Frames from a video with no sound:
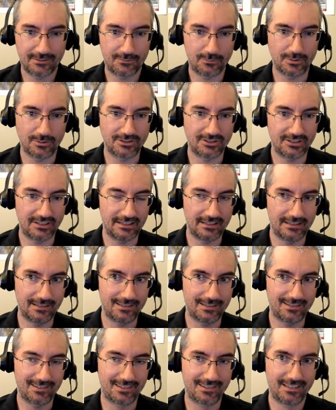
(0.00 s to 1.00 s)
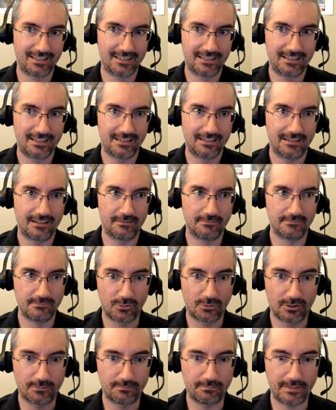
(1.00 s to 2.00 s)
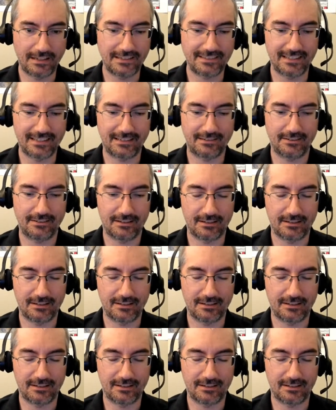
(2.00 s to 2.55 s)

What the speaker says: which is a more basic,